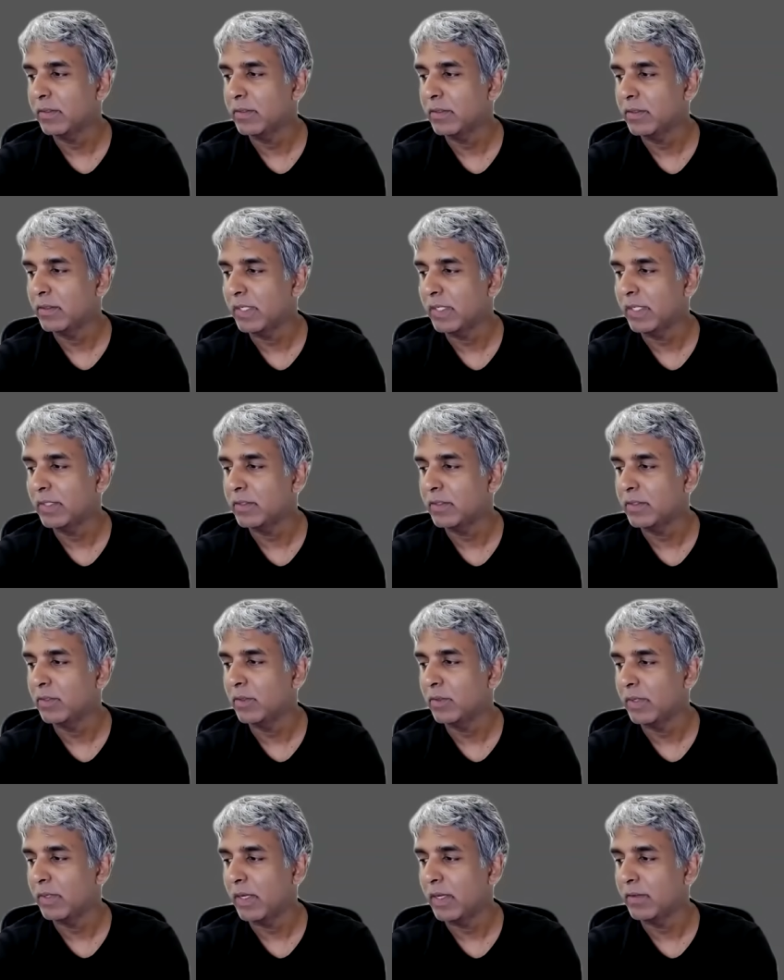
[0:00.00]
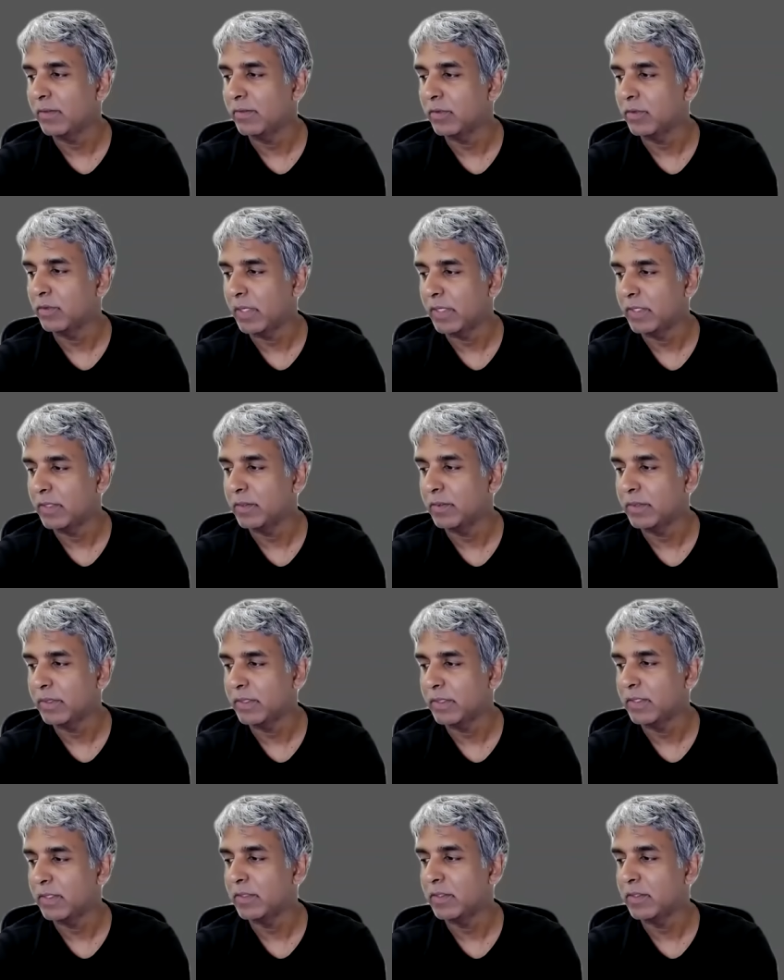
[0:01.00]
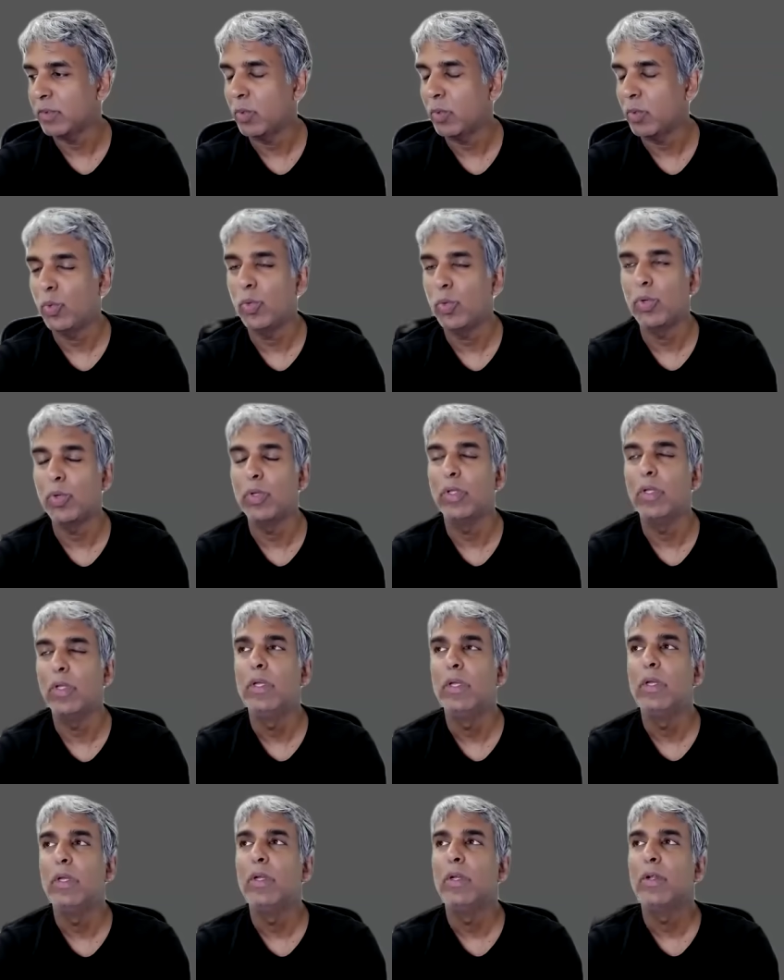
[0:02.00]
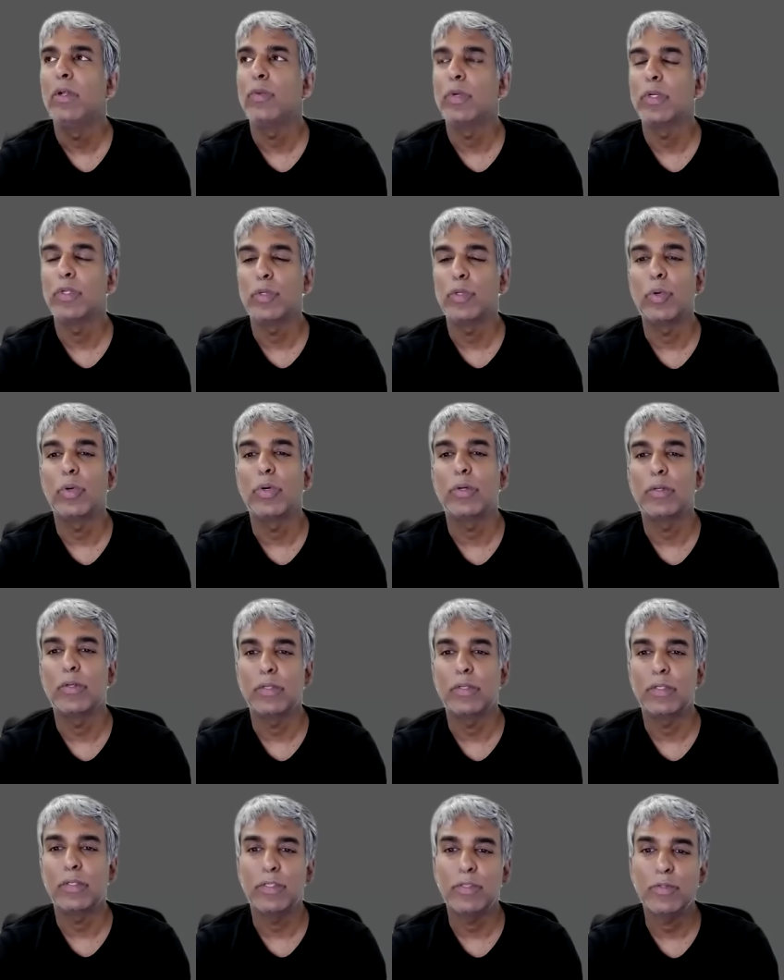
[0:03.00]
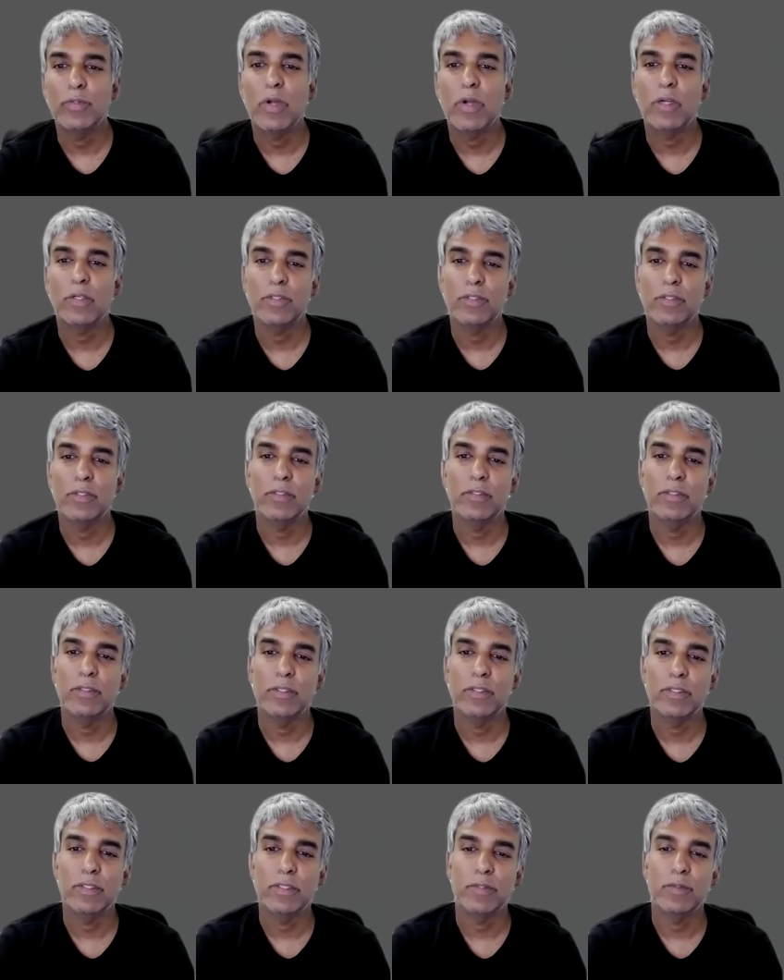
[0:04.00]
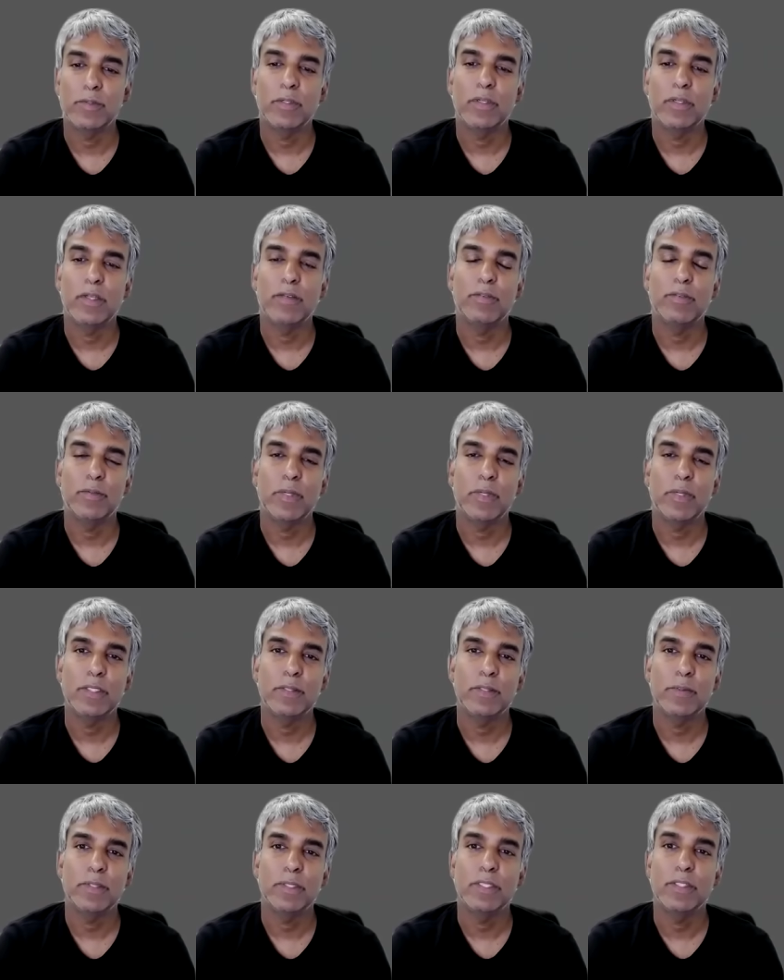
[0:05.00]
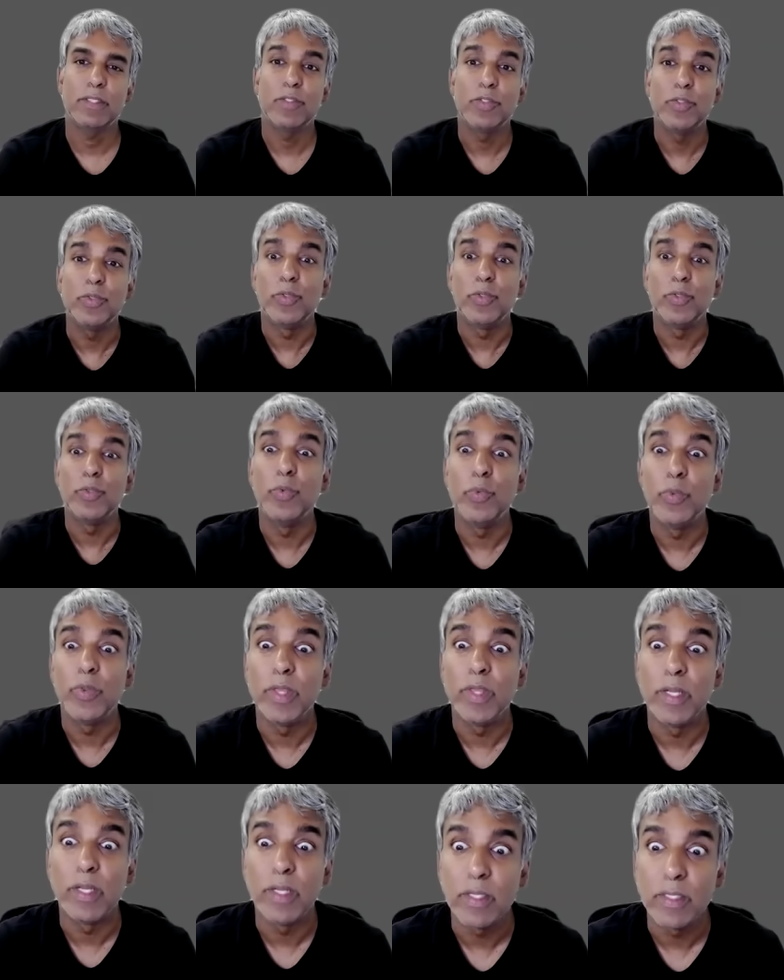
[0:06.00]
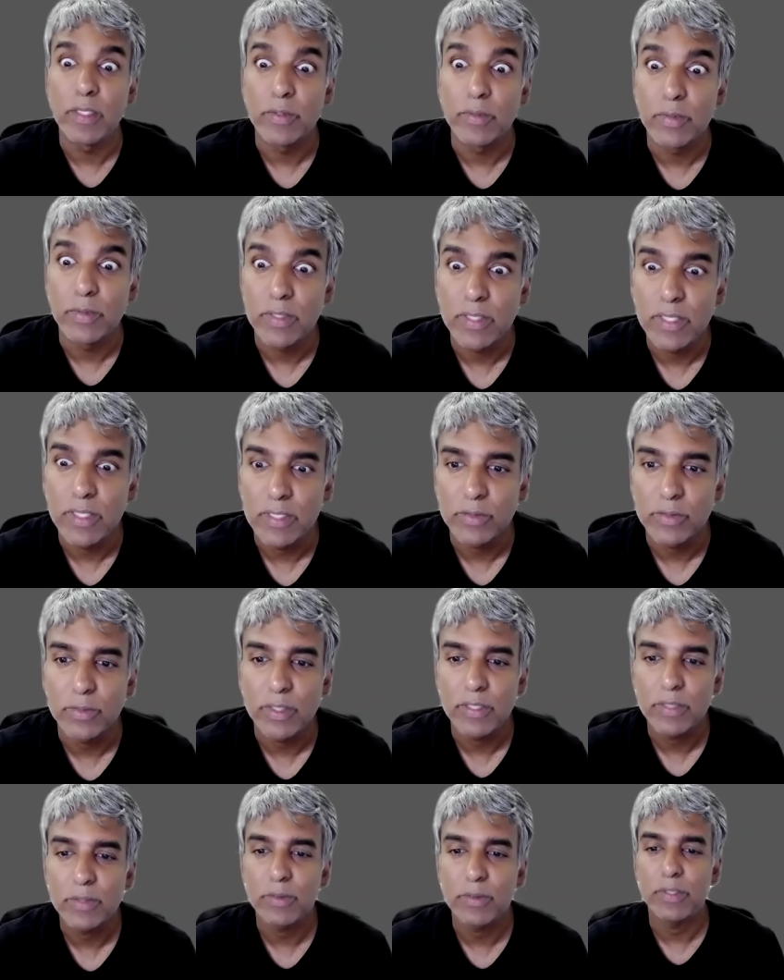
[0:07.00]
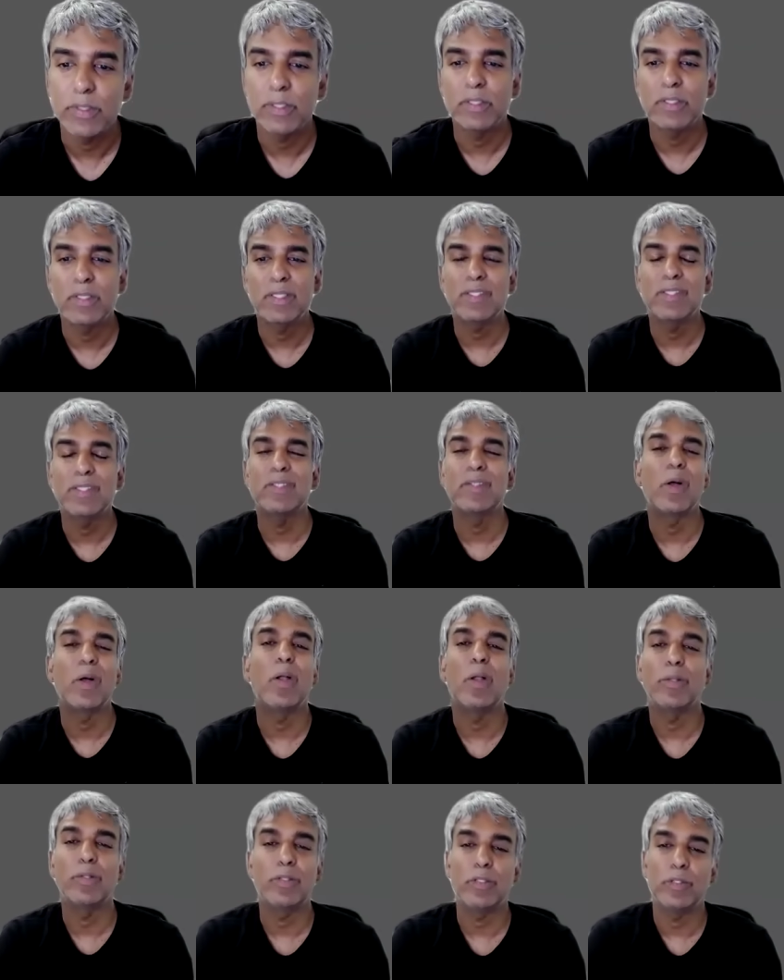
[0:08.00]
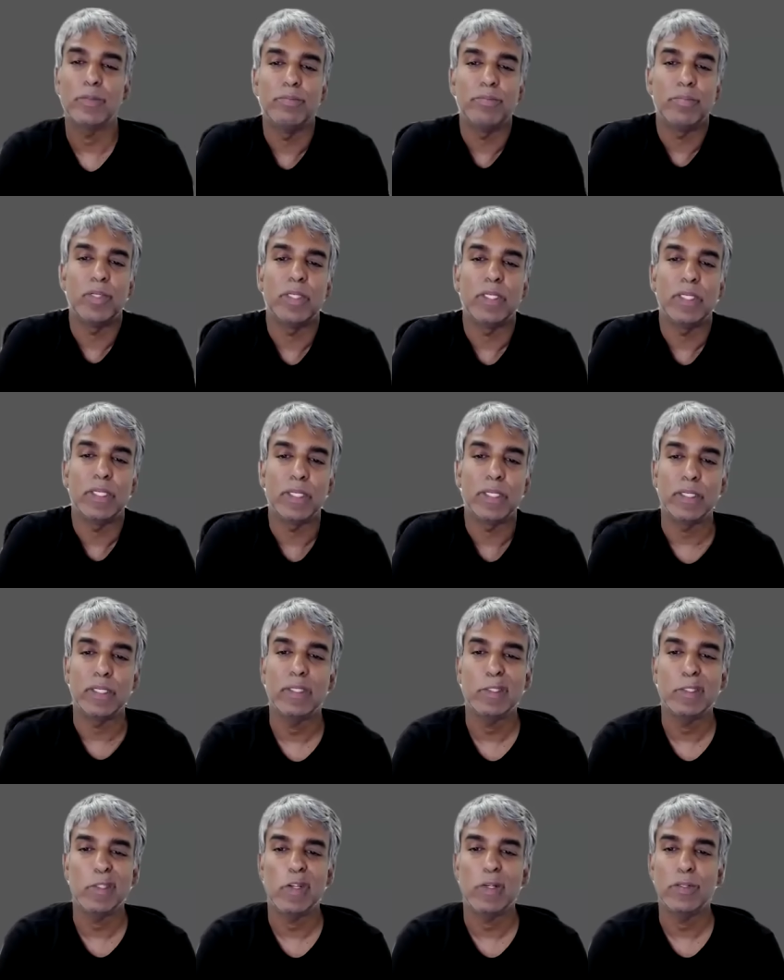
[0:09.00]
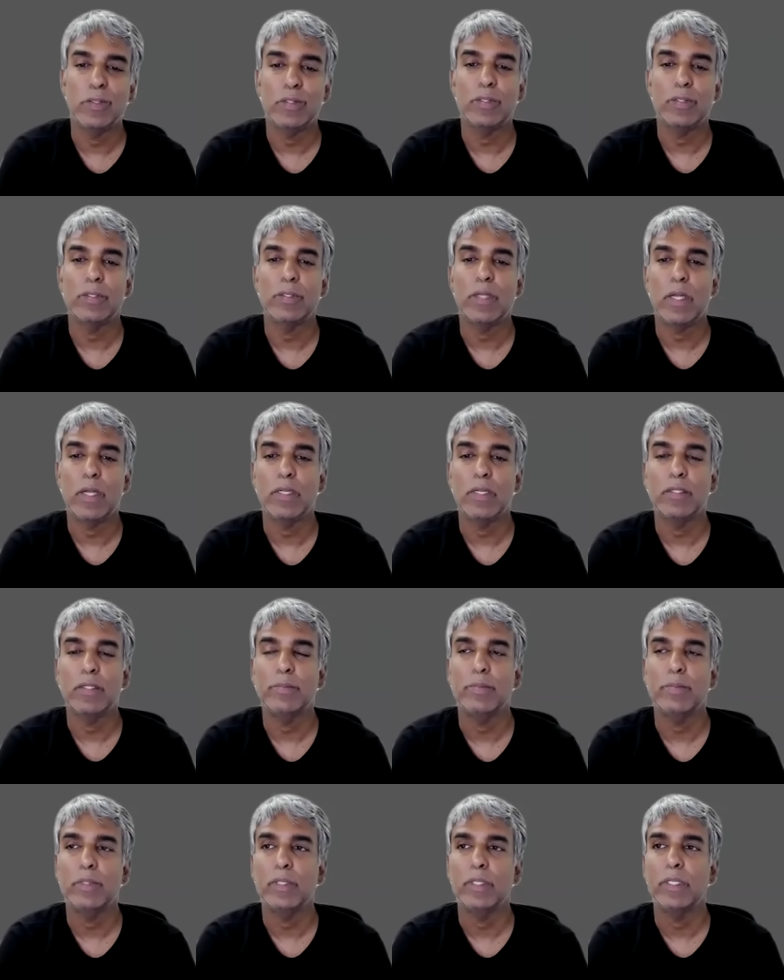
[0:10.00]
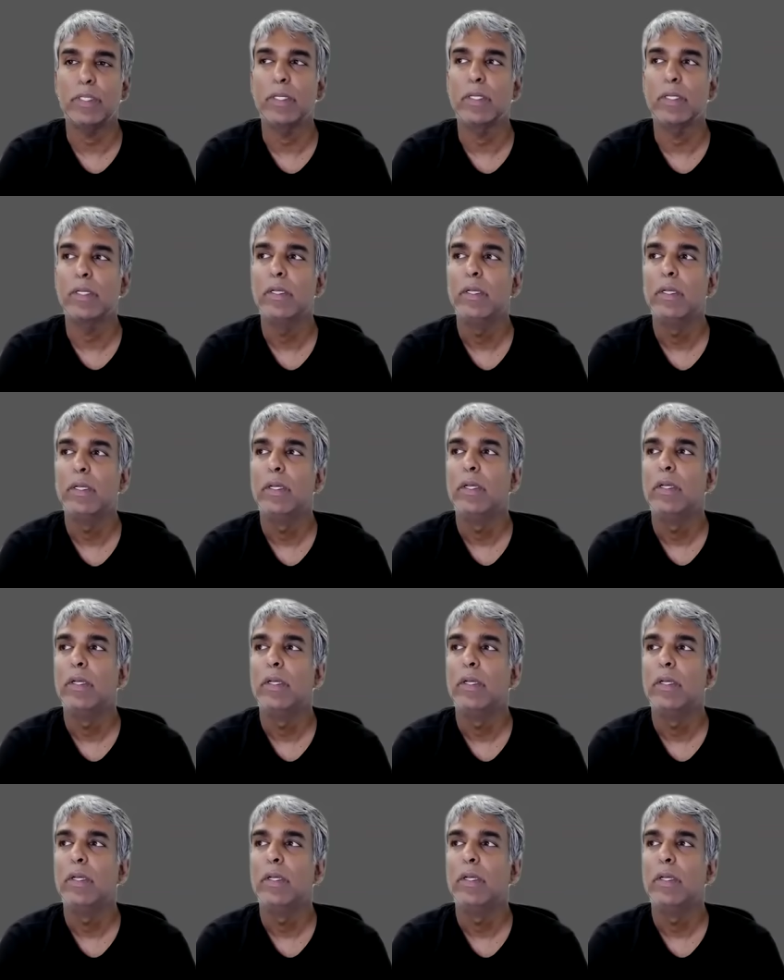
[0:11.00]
States don't have a right to exist. The whole rhetorical construction, does Israel have a right to exist? Do you think Israel has a right to exist? This is all just bullying. It's all just Zionist bullying.